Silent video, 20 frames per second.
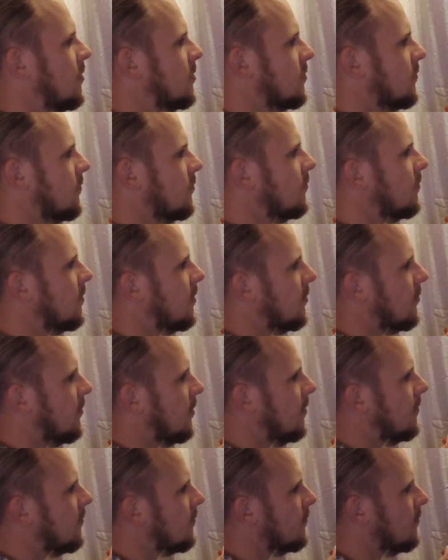So we'll do a little
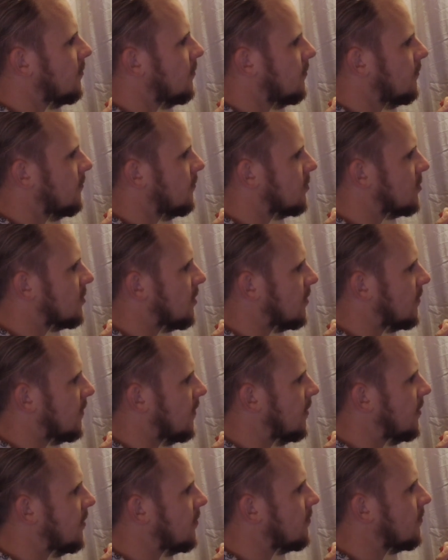interval. We'll start
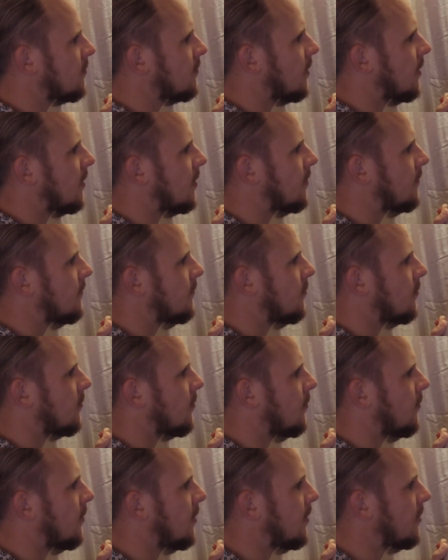here, and then we'll
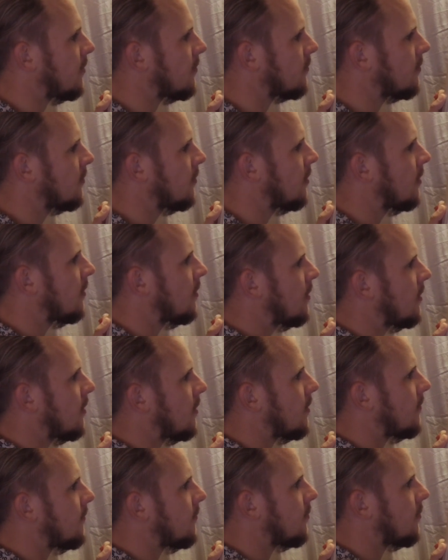go here,
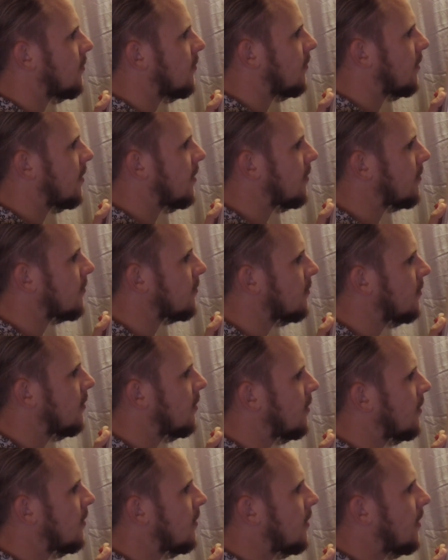and then we'll go here,
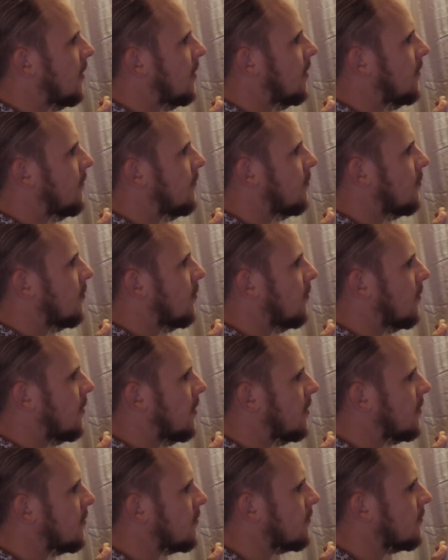and then we'll go
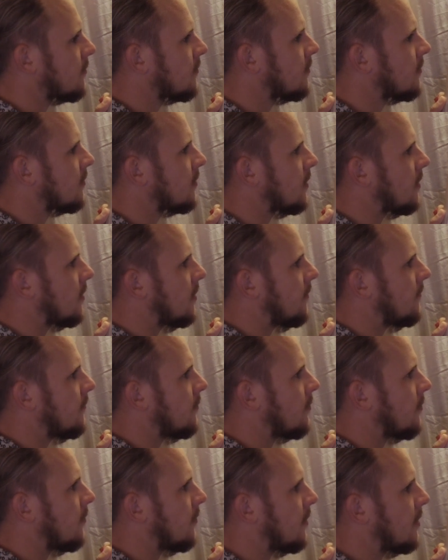here, and then
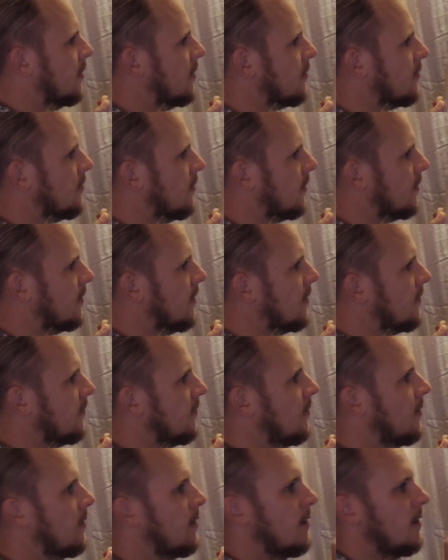we'll go here, like that.